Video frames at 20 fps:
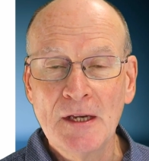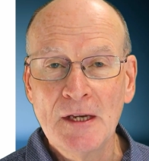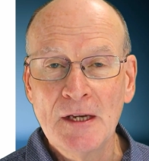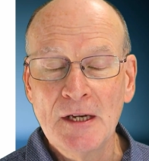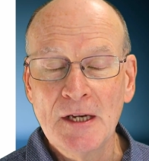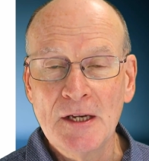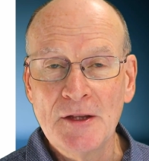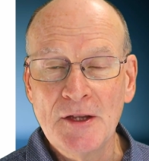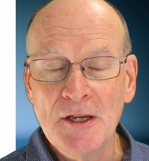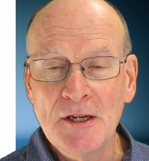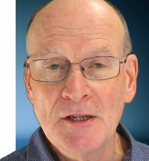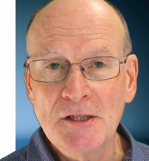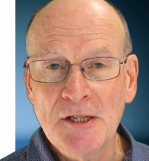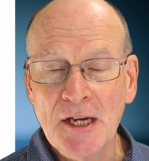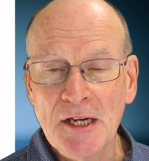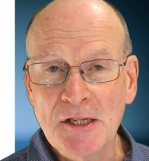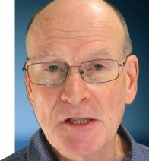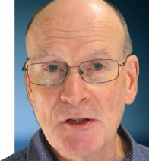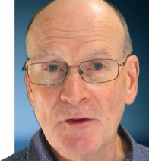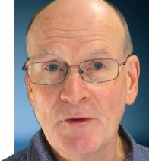It then
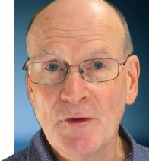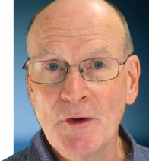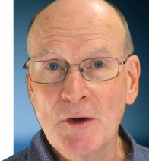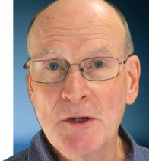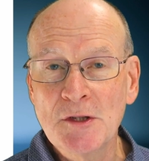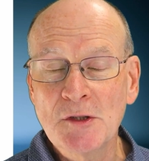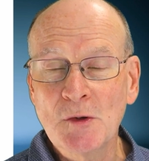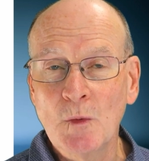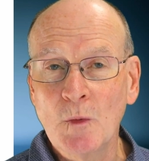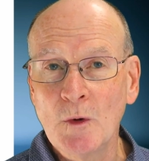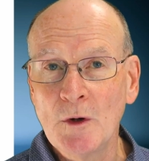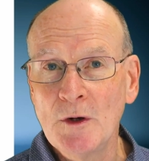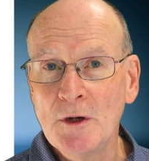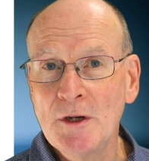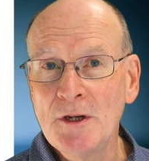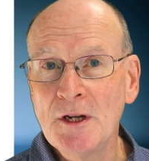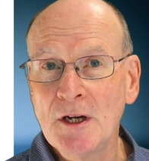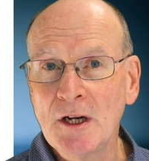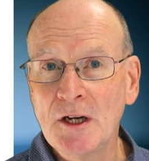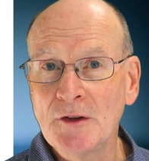takes the first
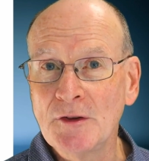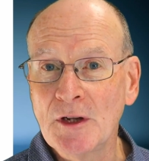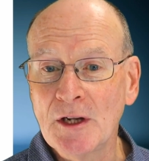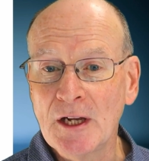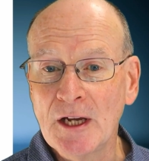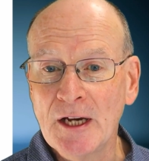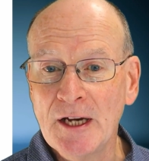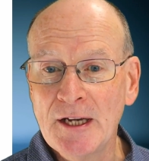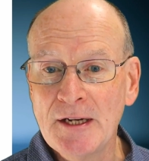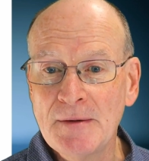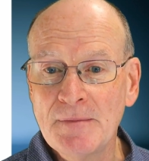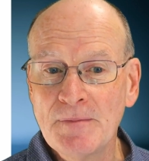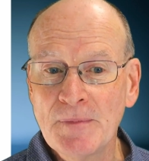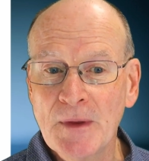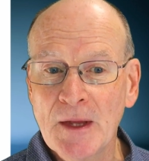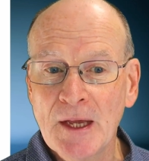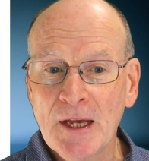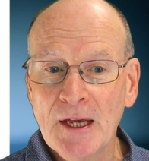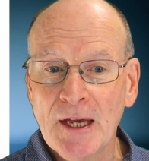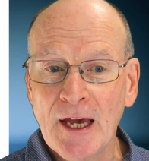word on the line
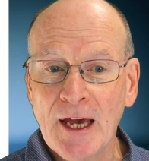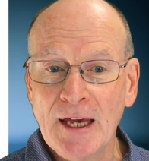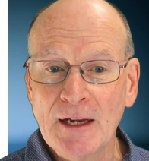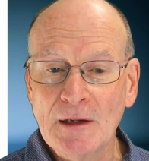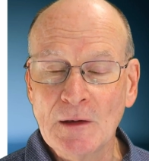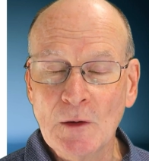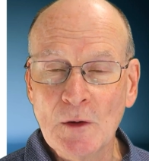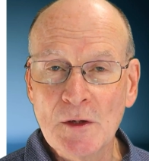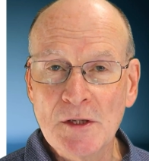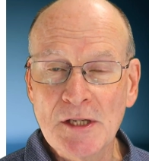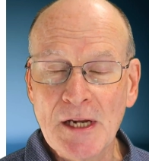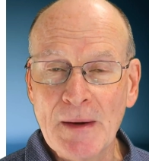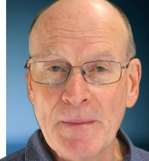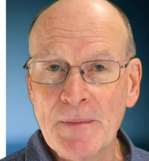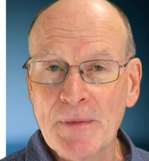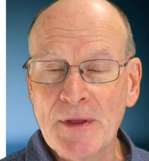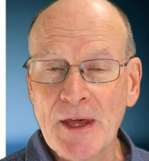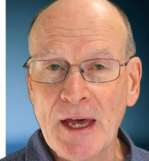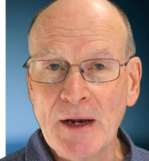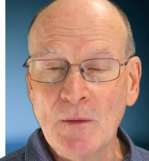and looks
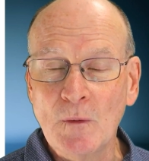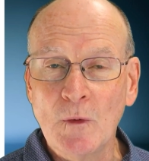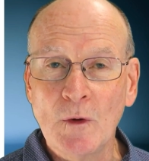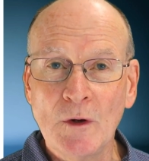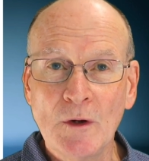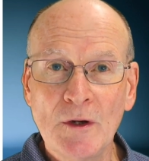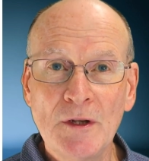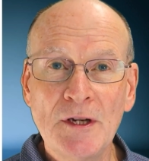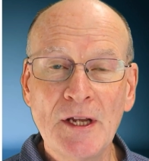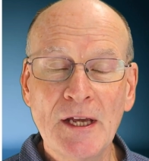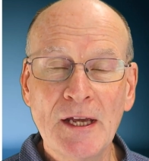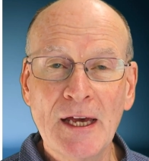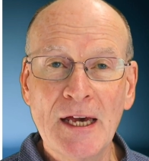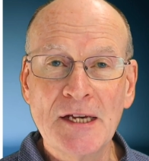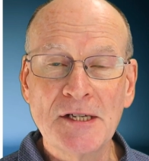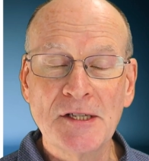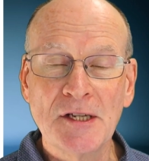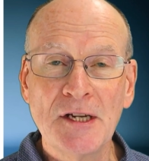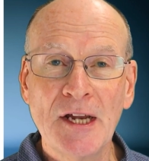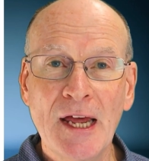up that word
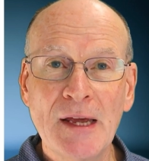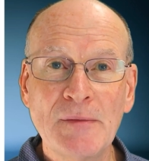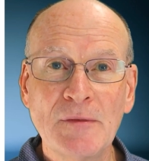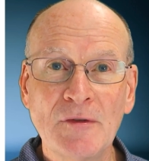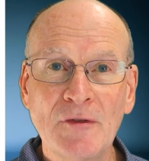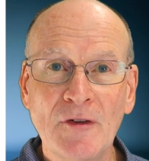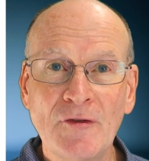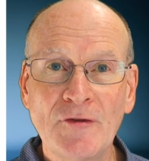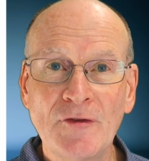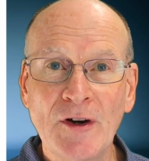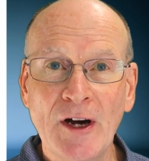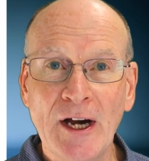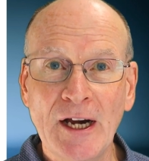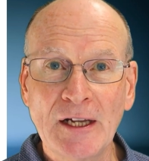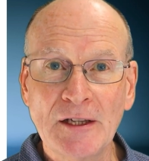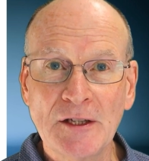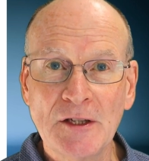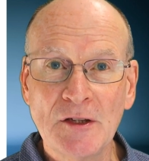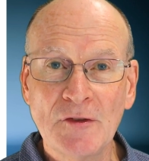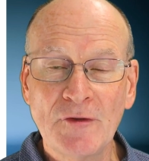as the name of a
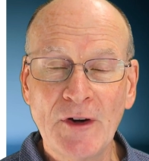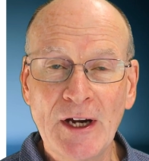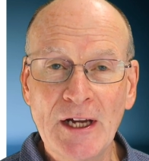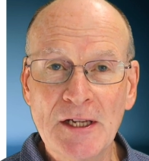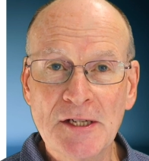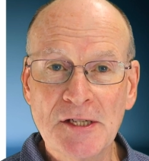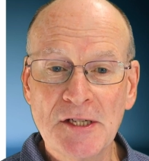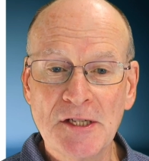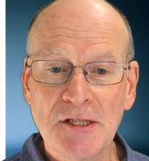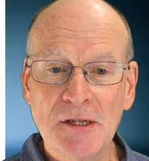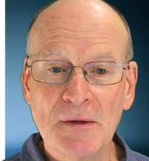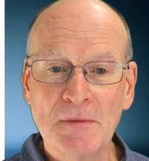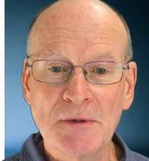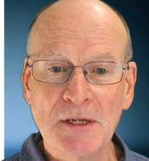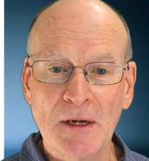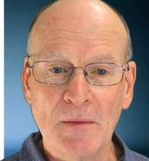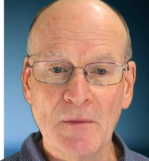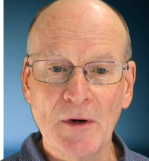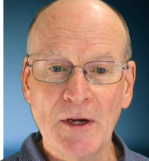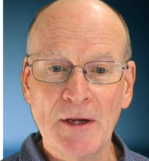file in the file system
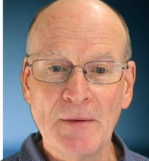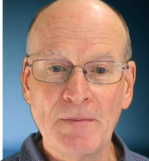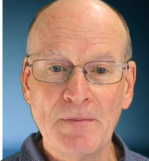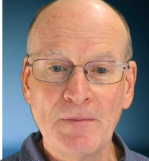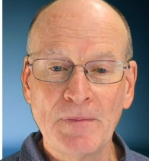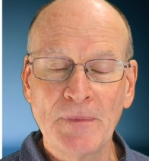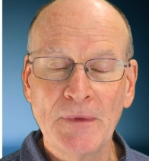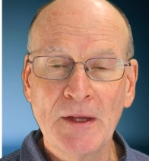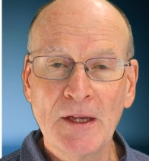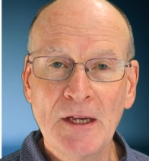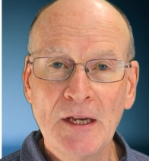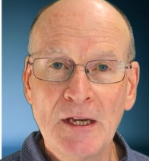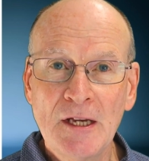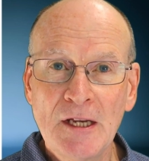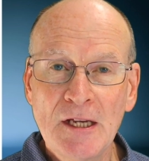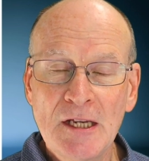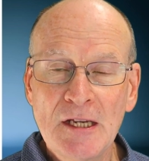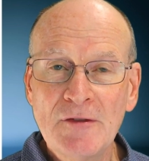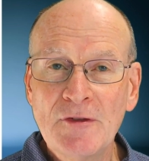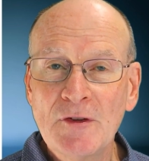somewhere.
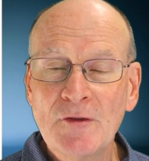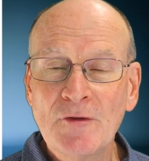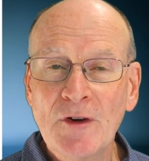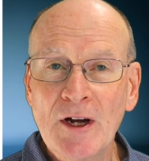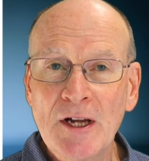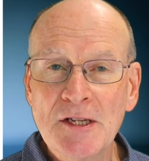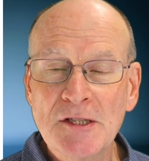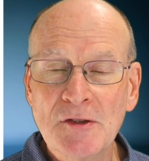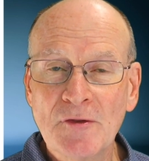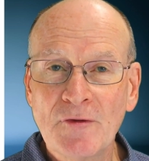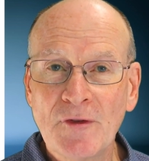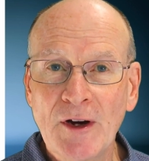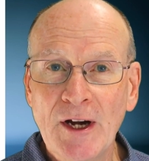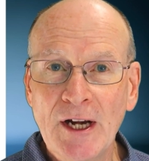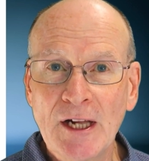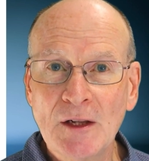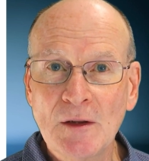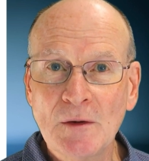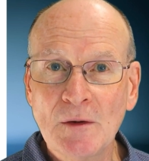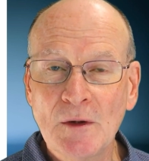If it finds a
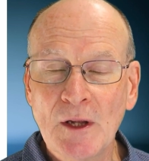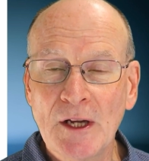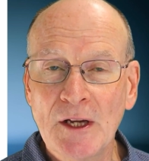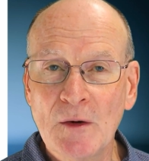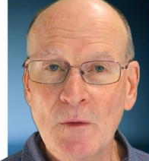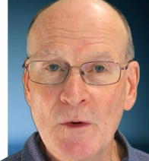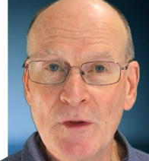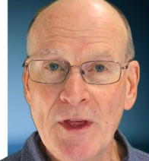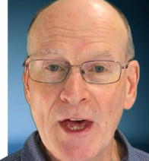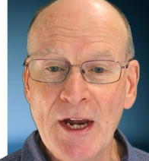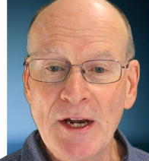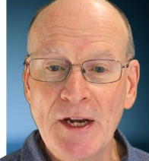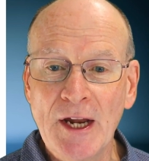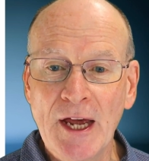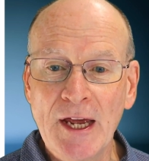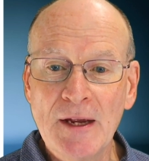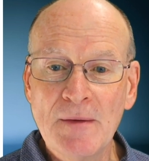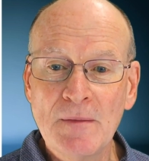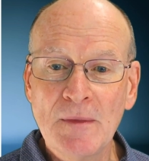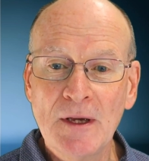file with that
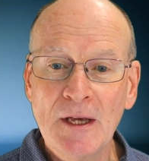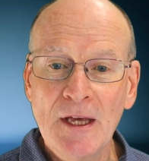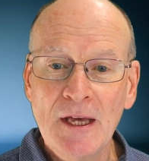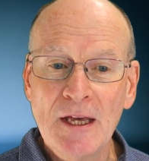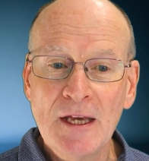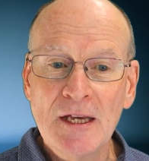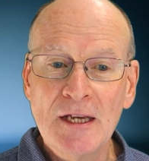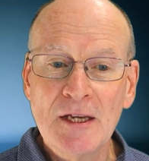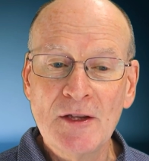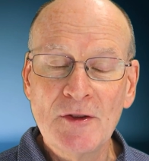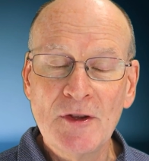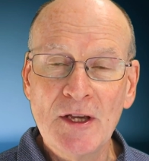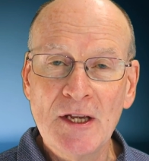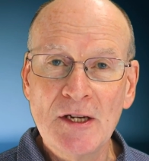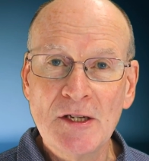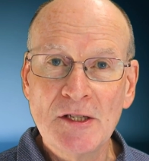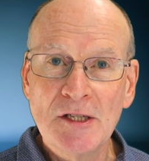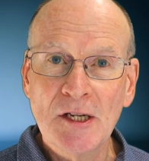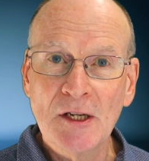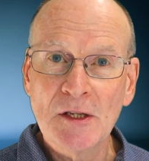name, it
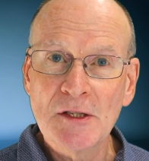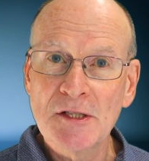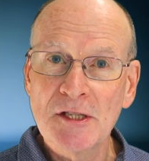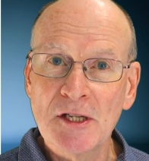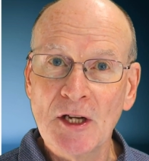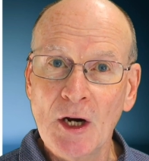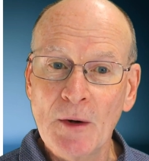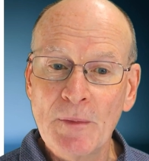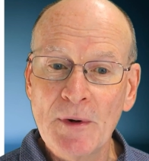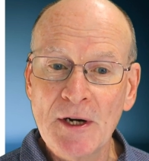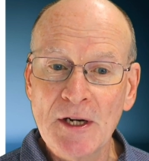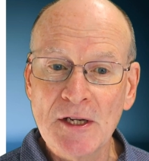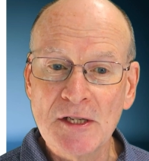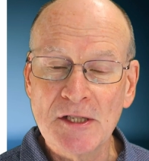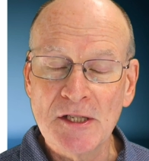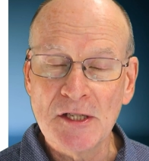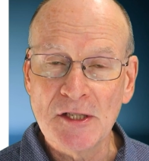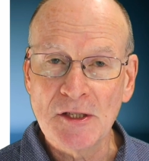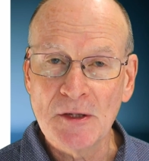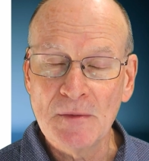then tells the operating
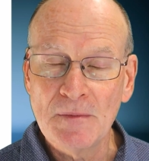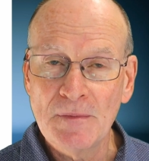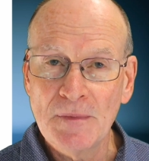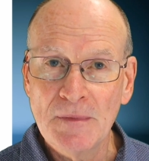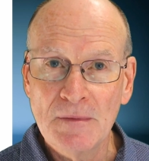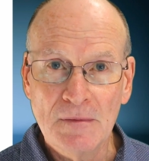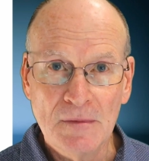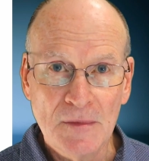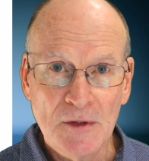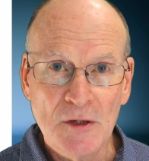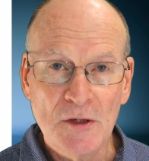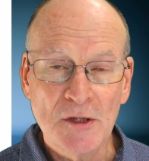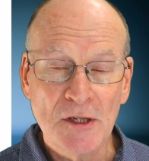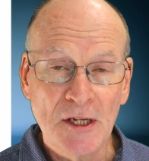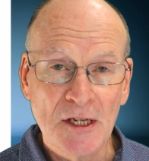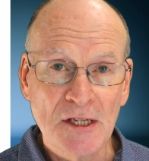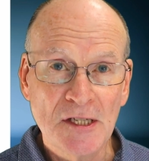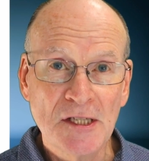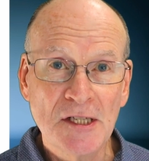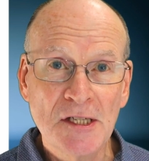system, using
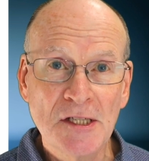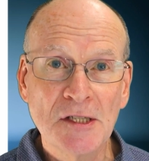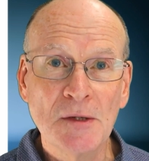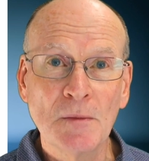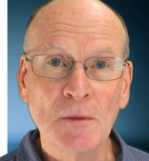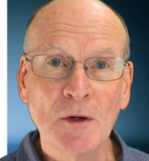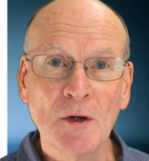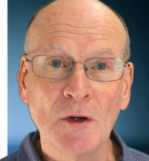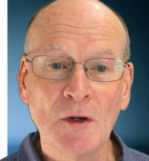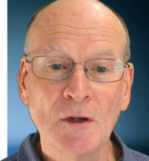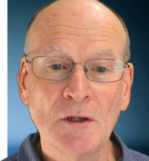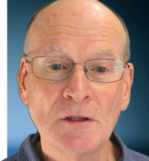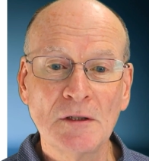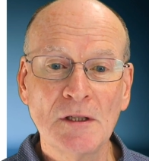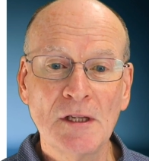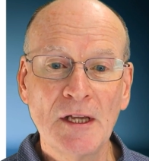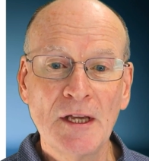a system call,